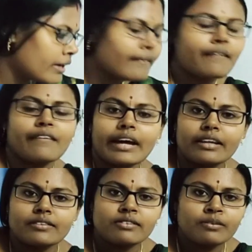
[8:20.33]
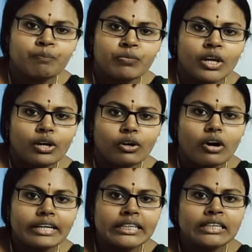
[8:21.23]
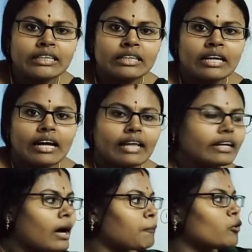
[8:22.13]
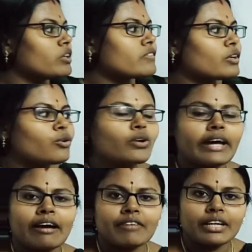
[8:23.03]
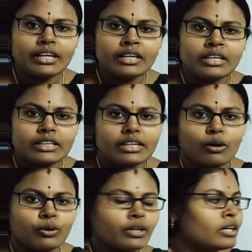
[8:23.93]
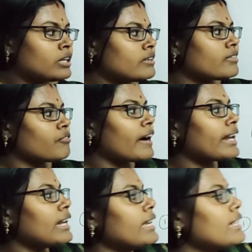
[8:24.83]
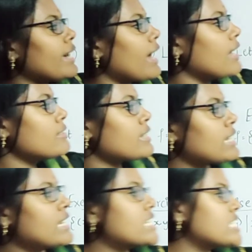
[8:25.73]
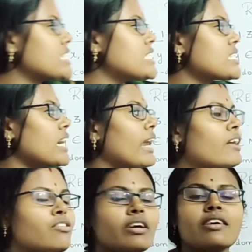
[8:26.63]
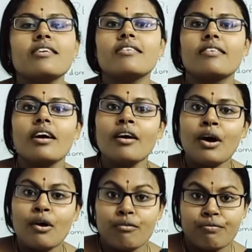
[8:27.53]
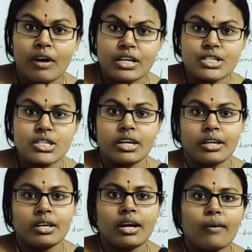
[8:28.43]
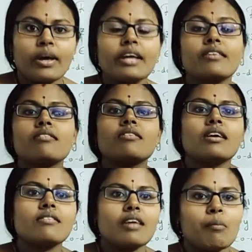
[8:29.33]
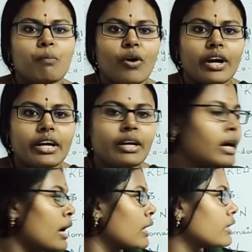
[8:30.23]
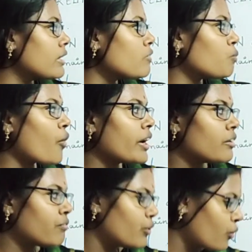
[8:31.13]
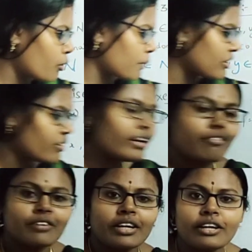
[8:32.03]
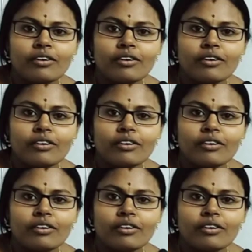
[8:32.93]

Range. Got? I think up to this you don't have any doubt. So finally they asked, is this relation is a function? Okay, this is important. This point if you don't mention, definitely